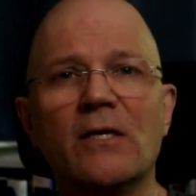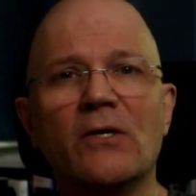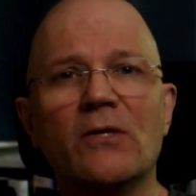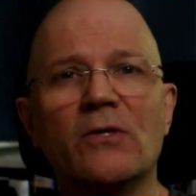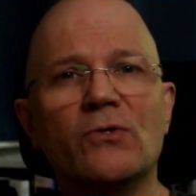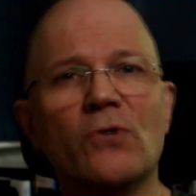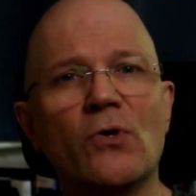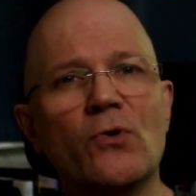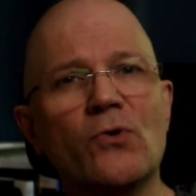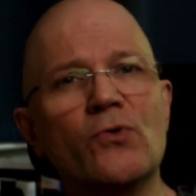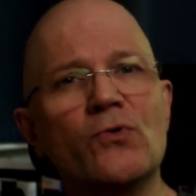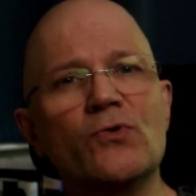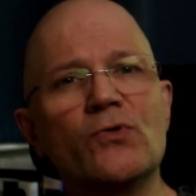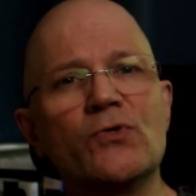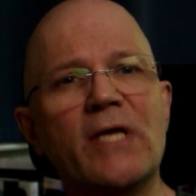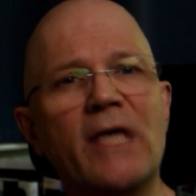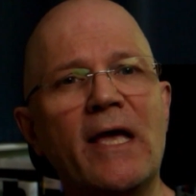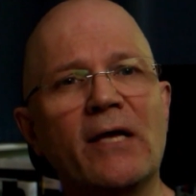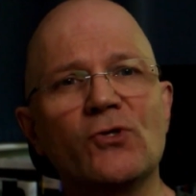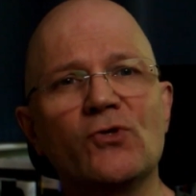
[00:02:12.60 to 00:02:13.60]

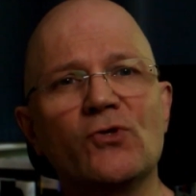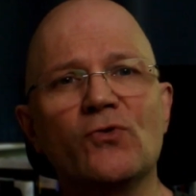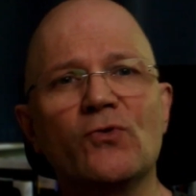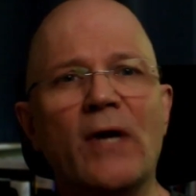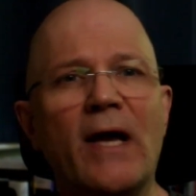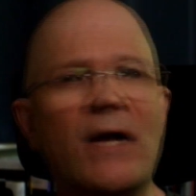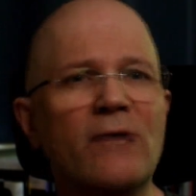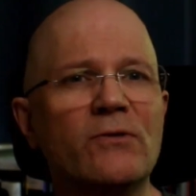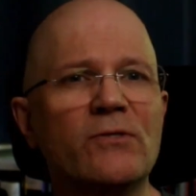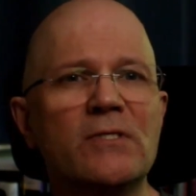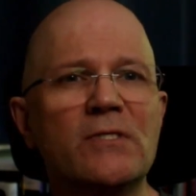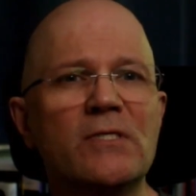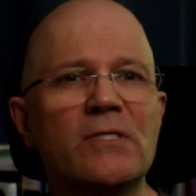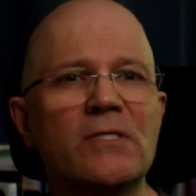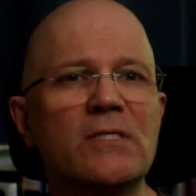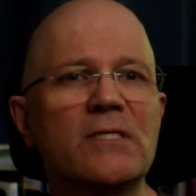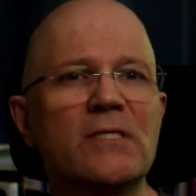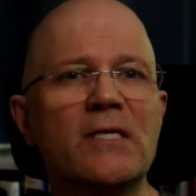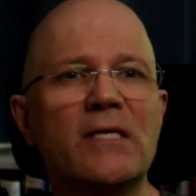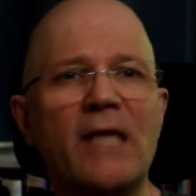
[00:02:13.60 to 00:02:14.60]
those extra
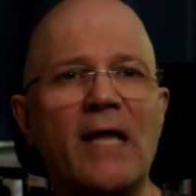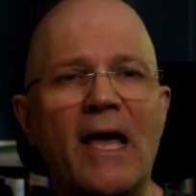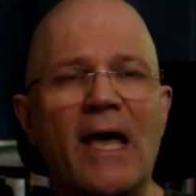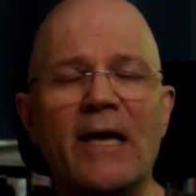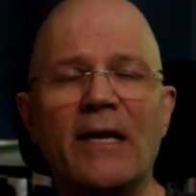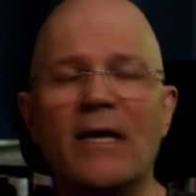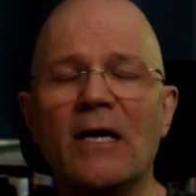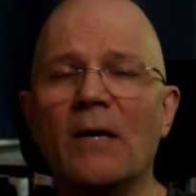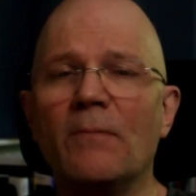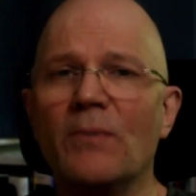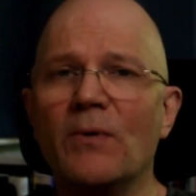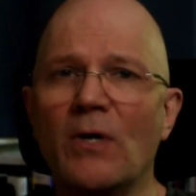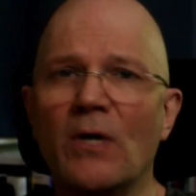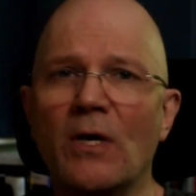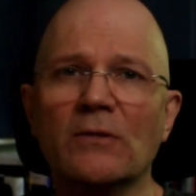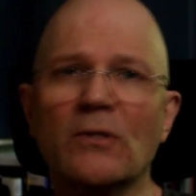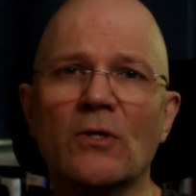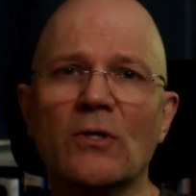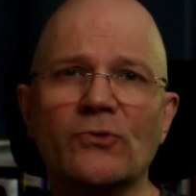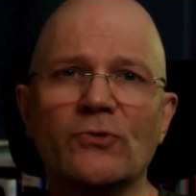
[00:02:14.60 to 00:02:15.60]
ounces can add up
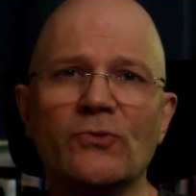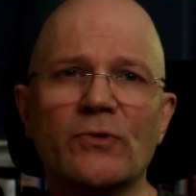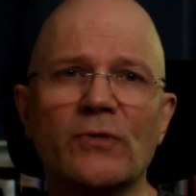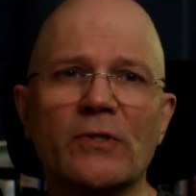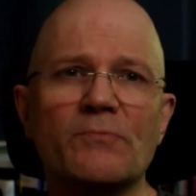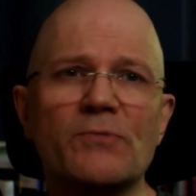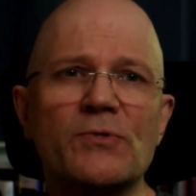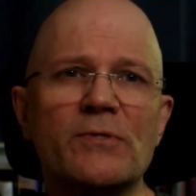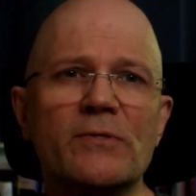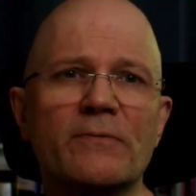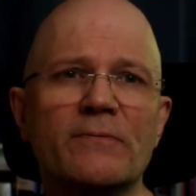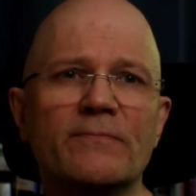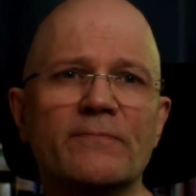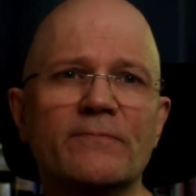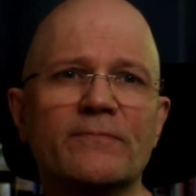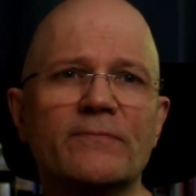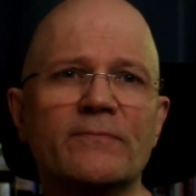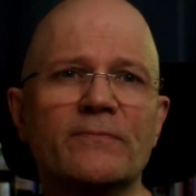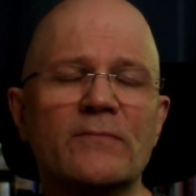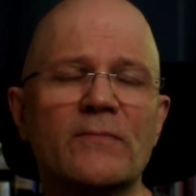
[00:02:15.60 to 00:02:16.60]
on long trips.
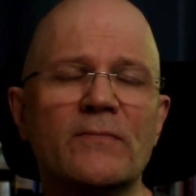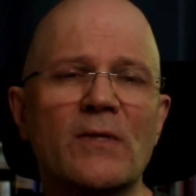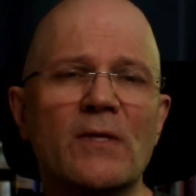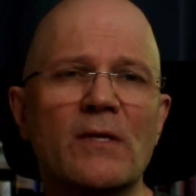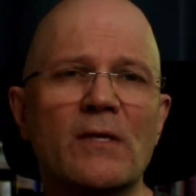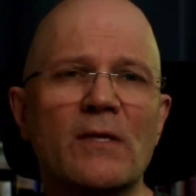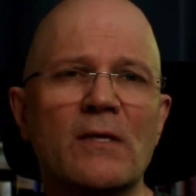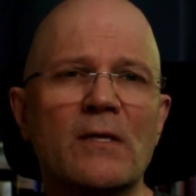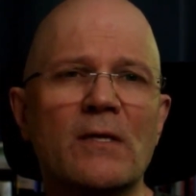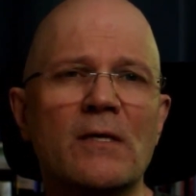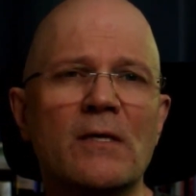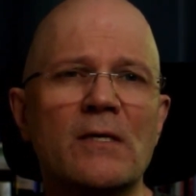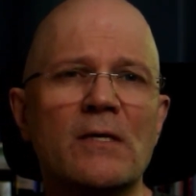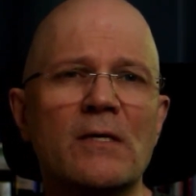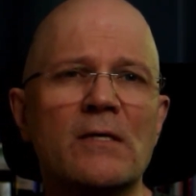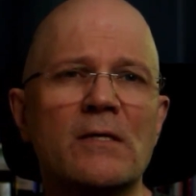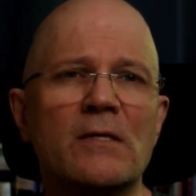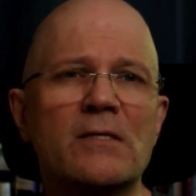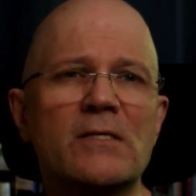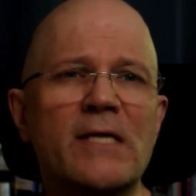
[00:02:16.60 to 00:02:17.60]

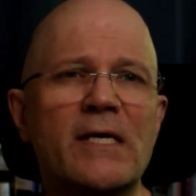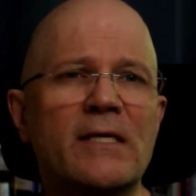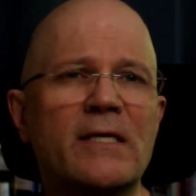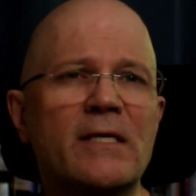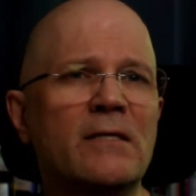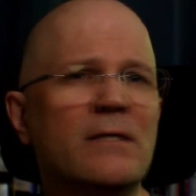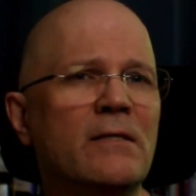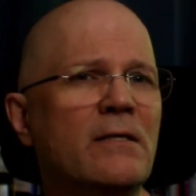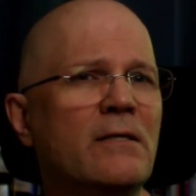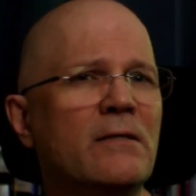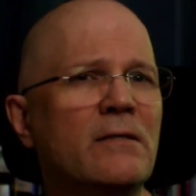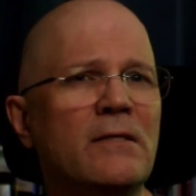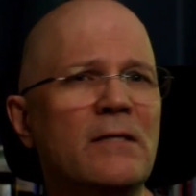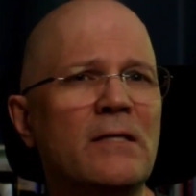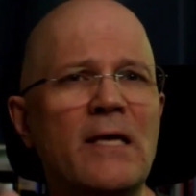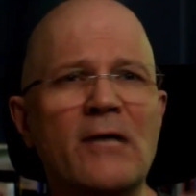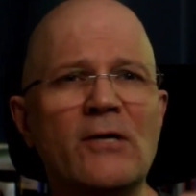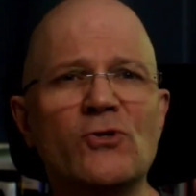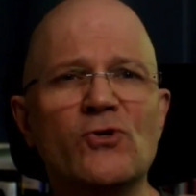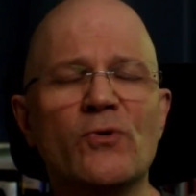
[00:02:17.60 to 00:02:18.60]
Second,
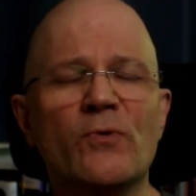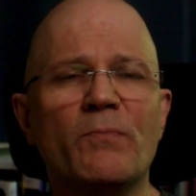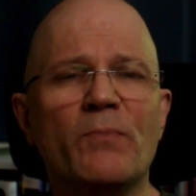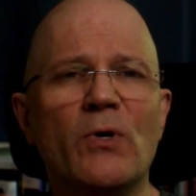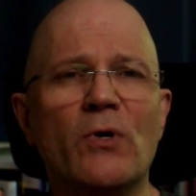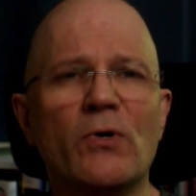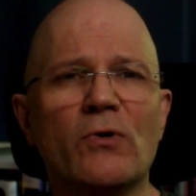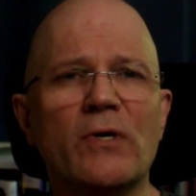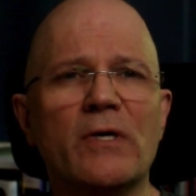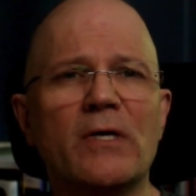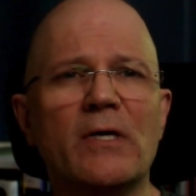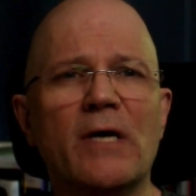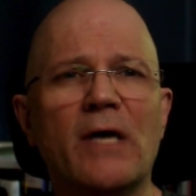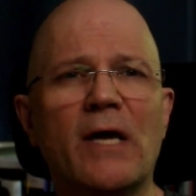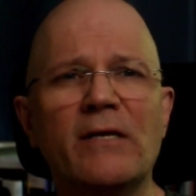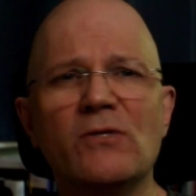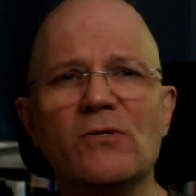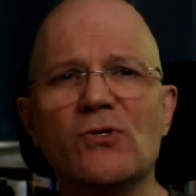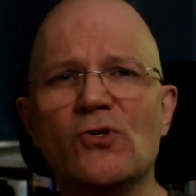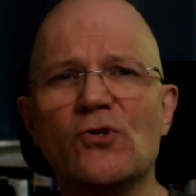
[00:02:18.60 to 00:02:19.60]
the extra bulk.
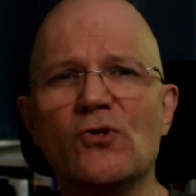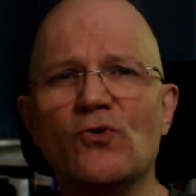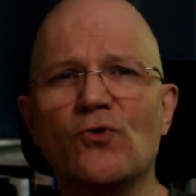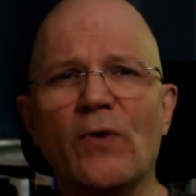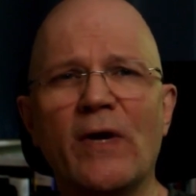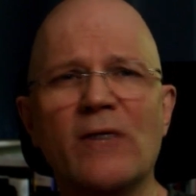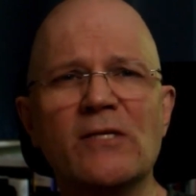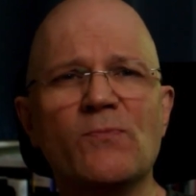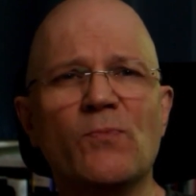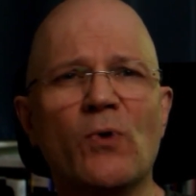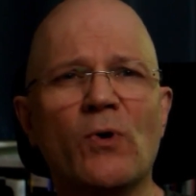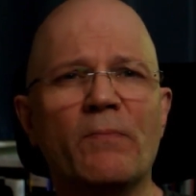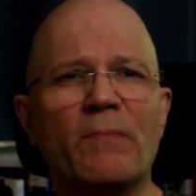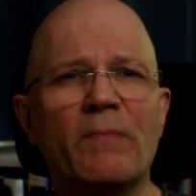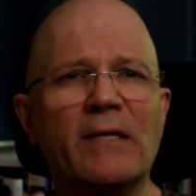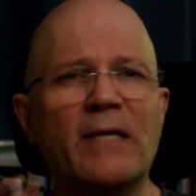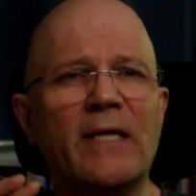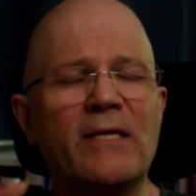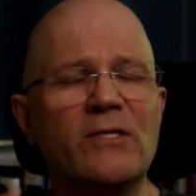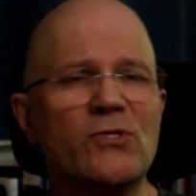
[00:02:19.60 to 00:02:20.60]
I used to transport
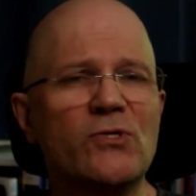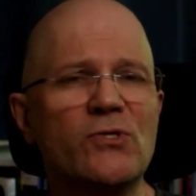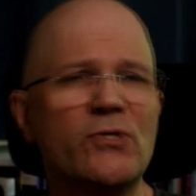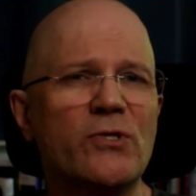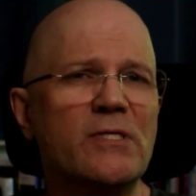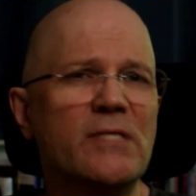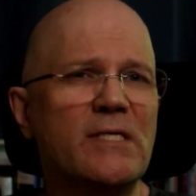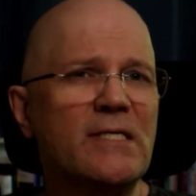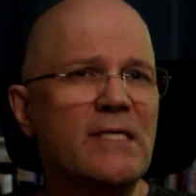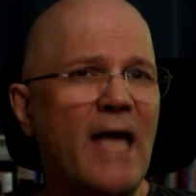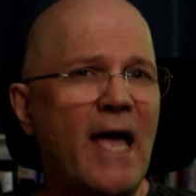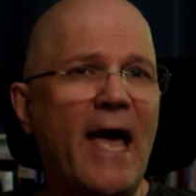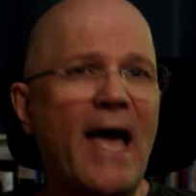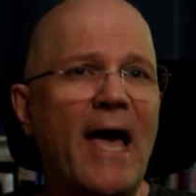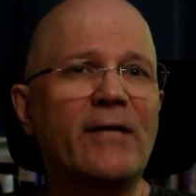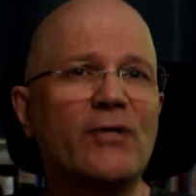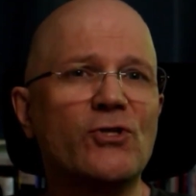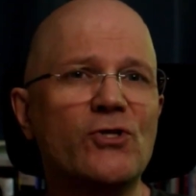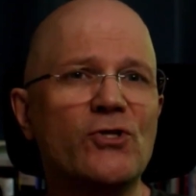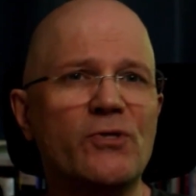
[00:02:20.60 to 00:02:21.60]
my lens hoods
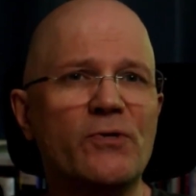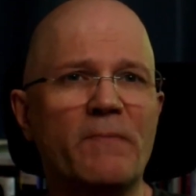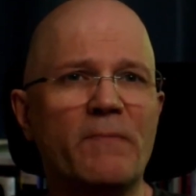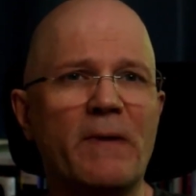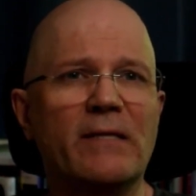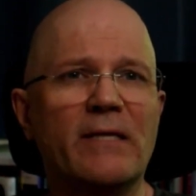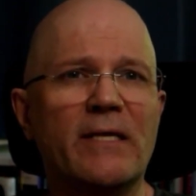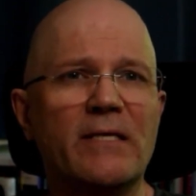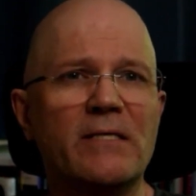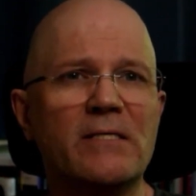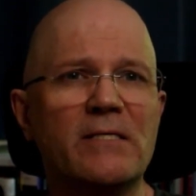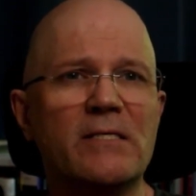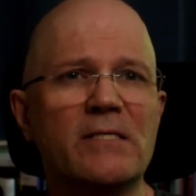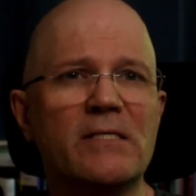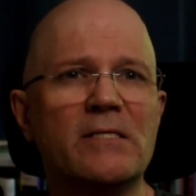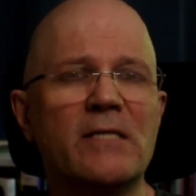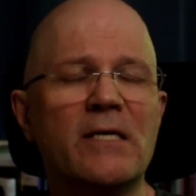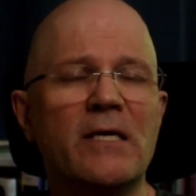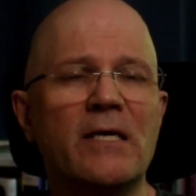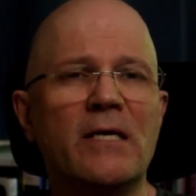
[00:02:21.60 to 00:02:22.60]
attached to my
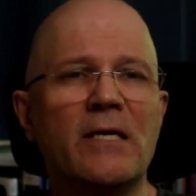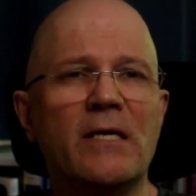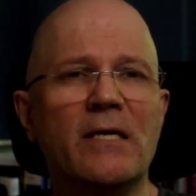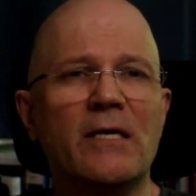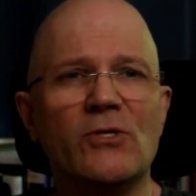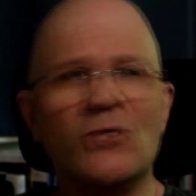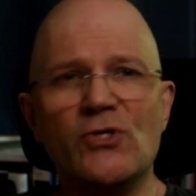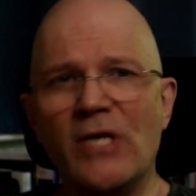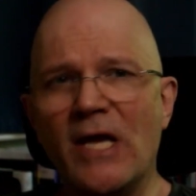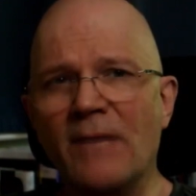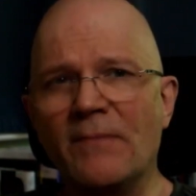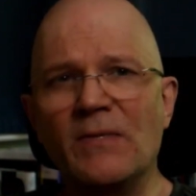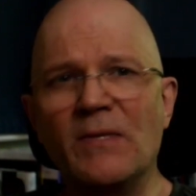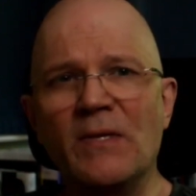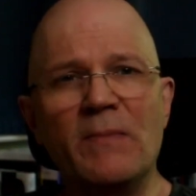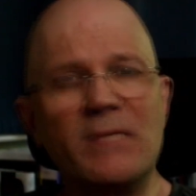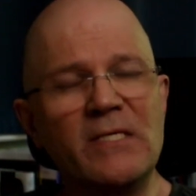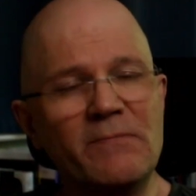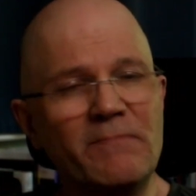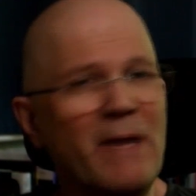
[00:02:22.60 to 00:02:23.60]
lenses and jam
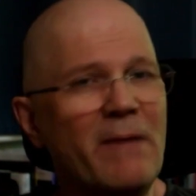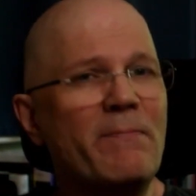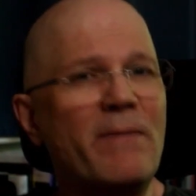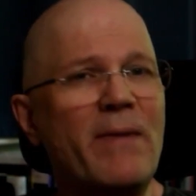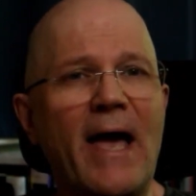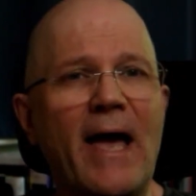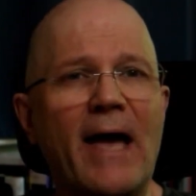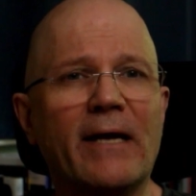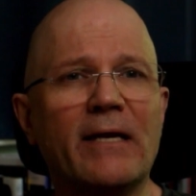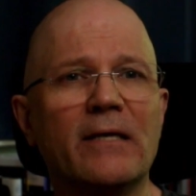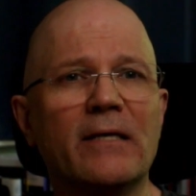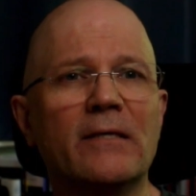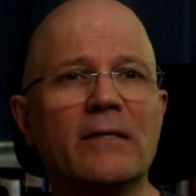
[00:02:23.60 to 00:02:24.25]
them into my pack,